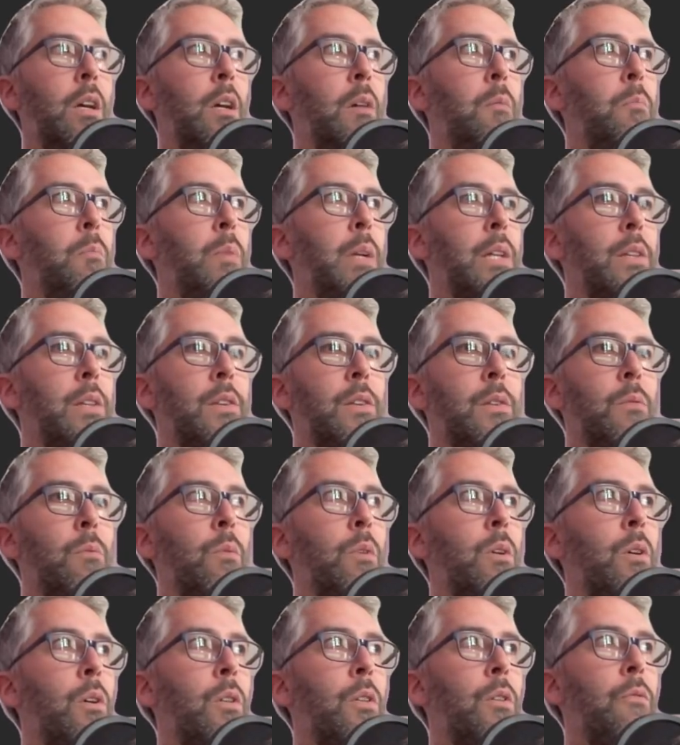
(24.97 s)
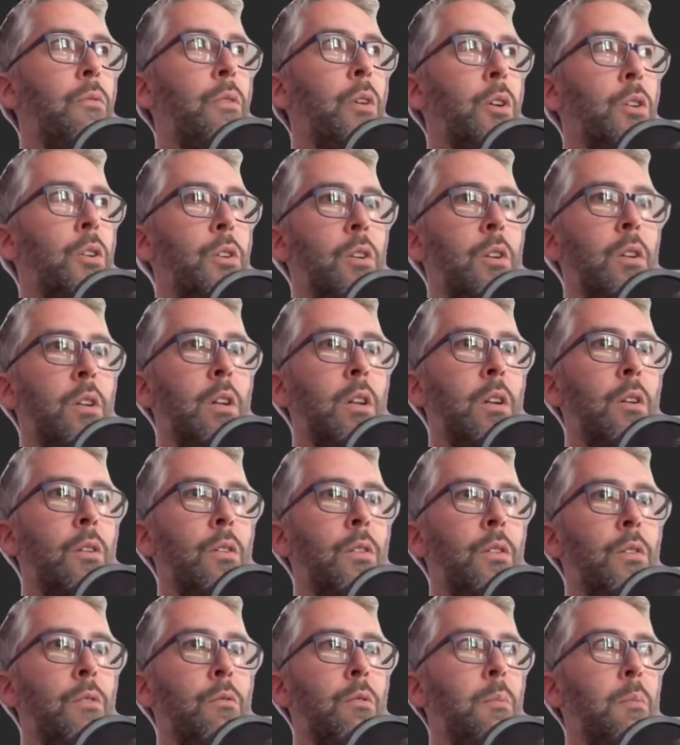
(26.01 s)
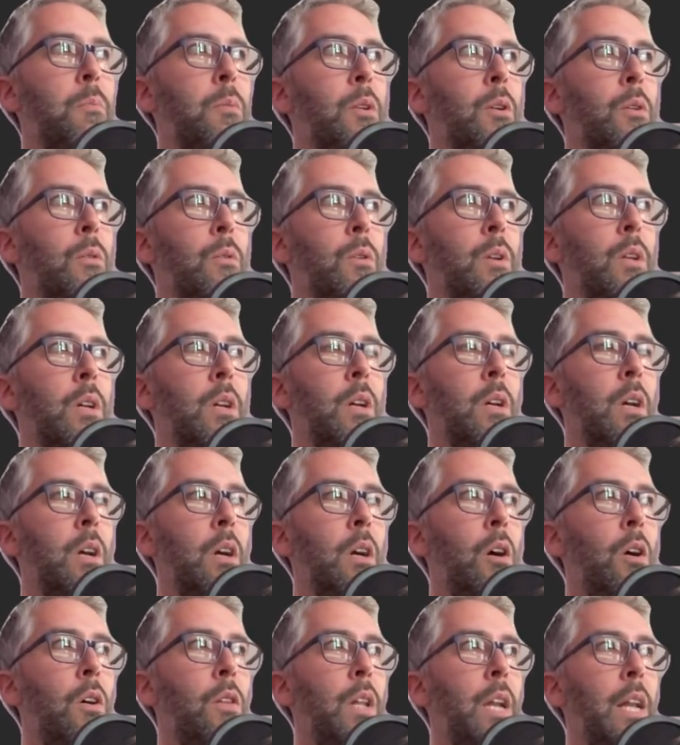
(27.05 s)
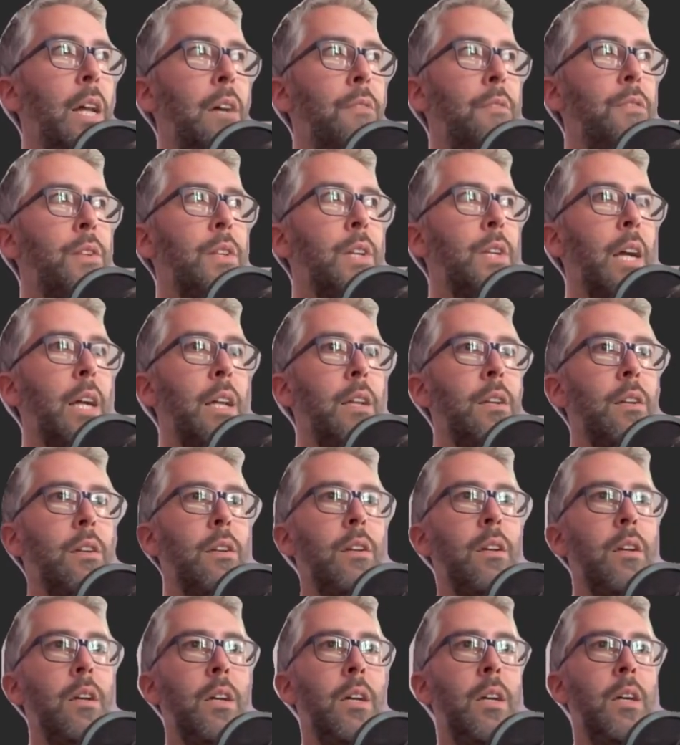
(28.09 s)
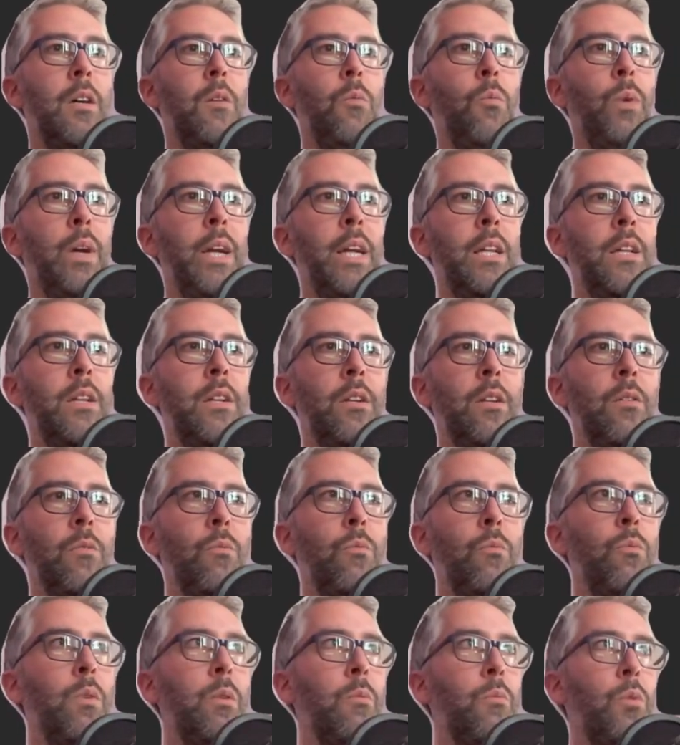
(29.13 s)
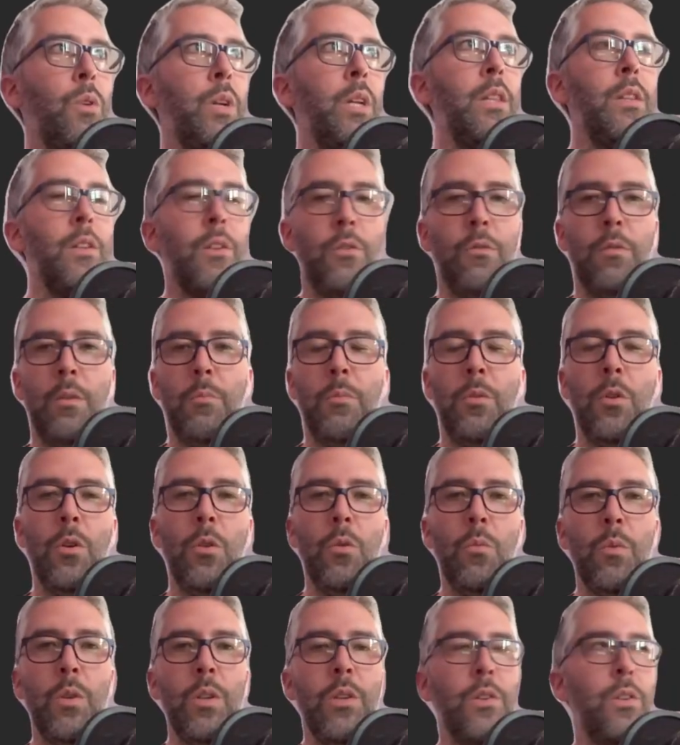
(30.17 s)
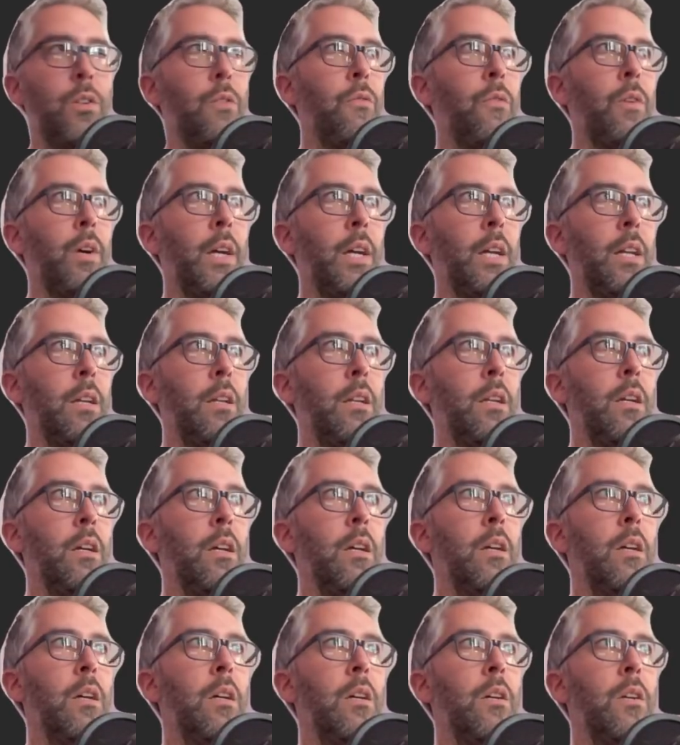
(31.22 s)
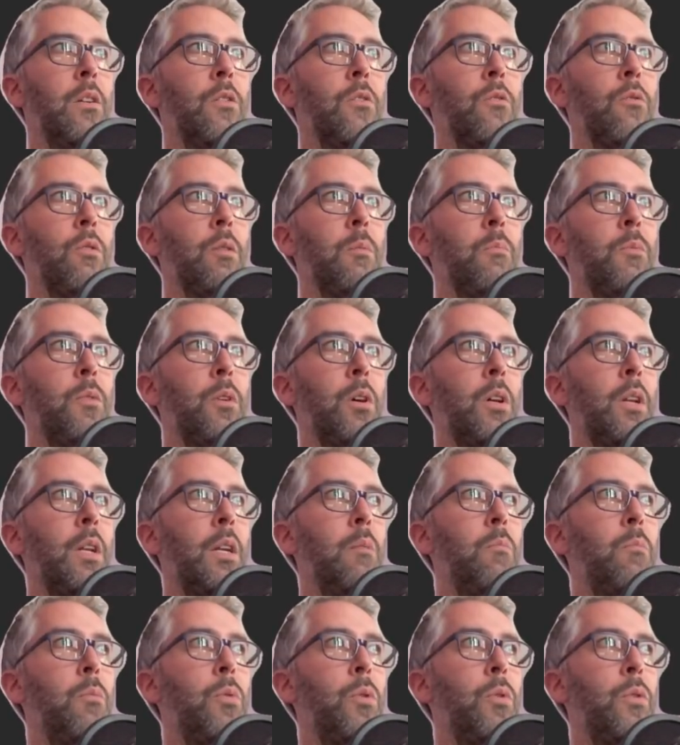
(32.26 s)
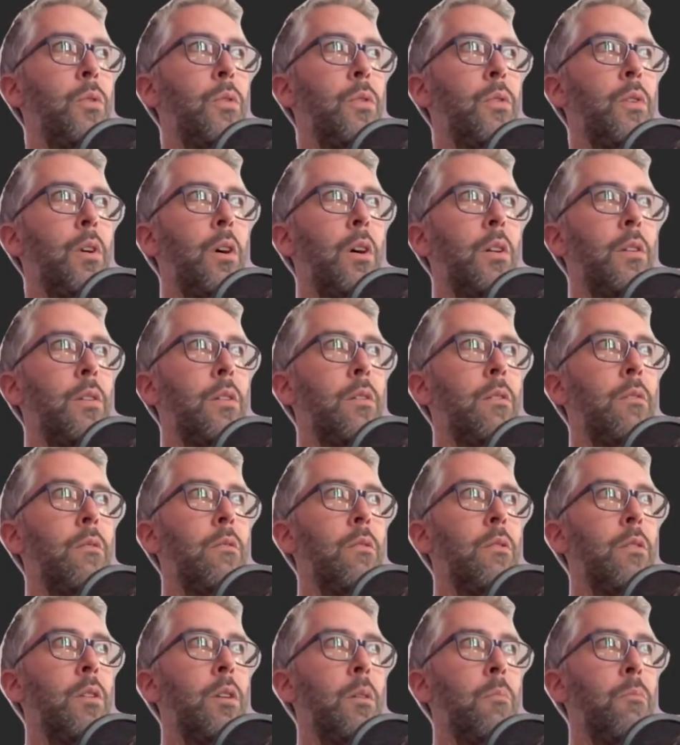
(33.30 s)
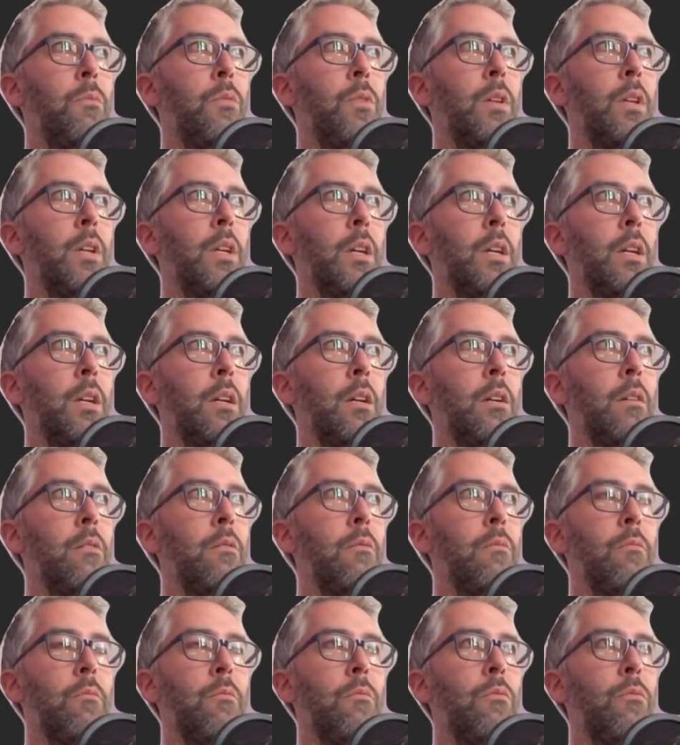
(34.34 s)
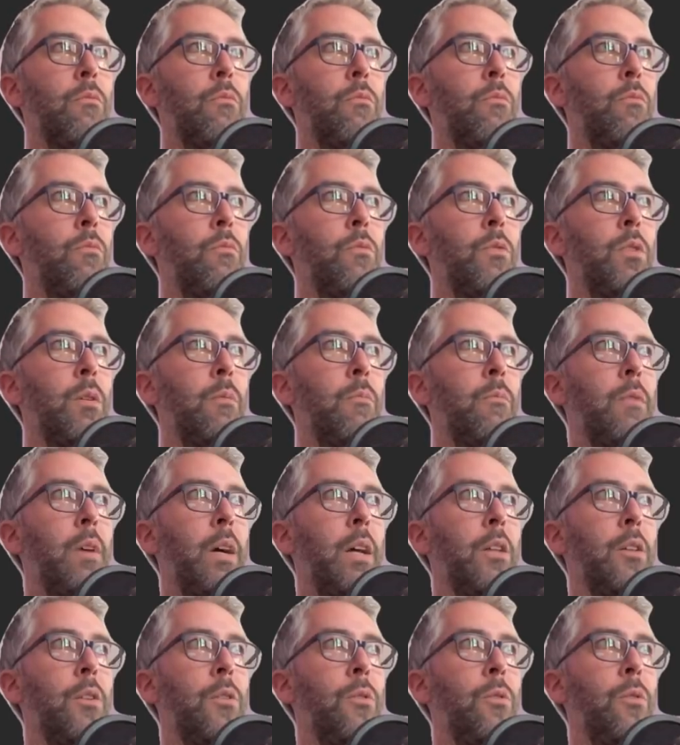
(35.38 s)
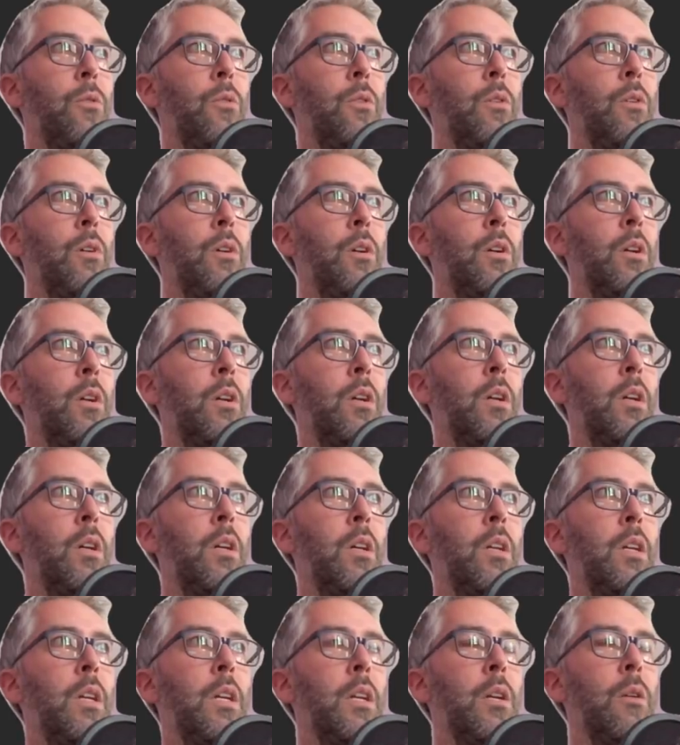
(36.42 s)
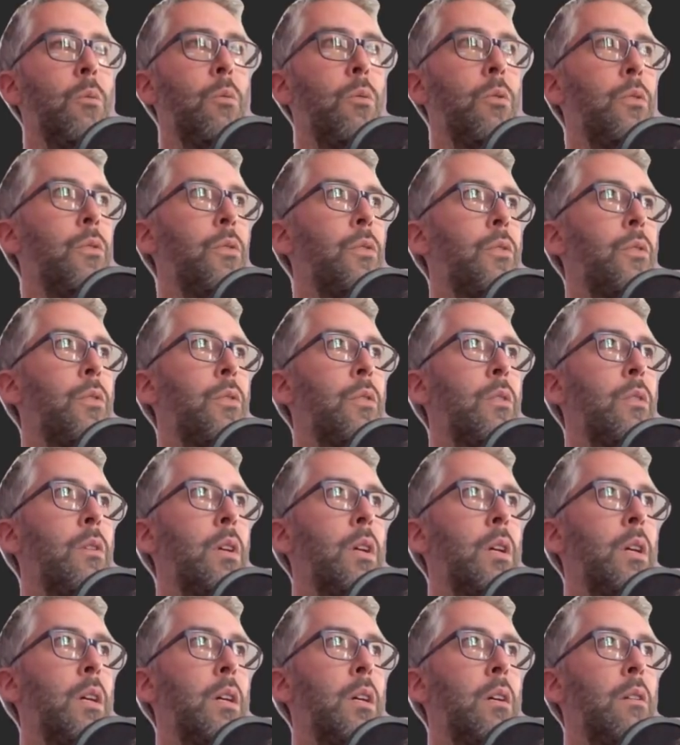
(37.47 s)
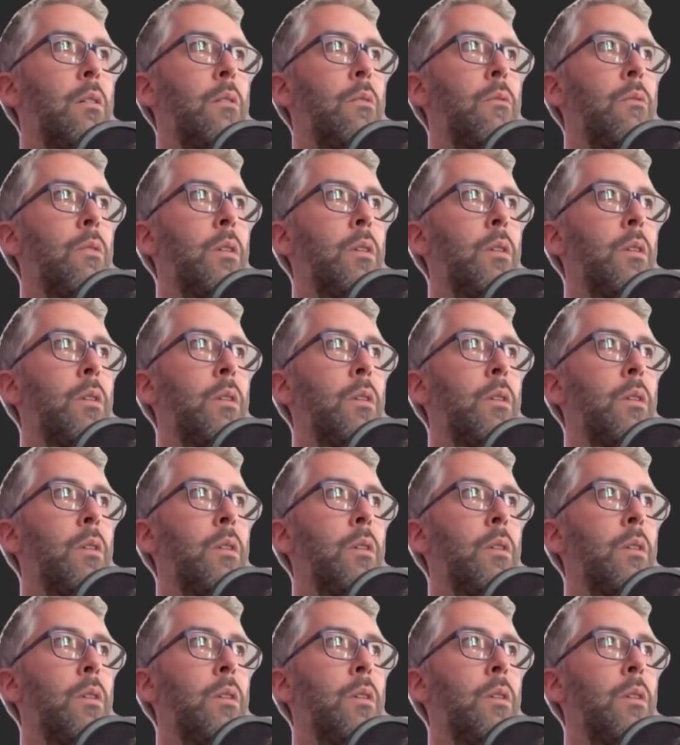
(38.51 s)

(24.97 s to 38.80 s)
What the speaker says: bits on the function and on the script node on the left side? When we're in the script node, we just define script.inputs.something, some value equals, something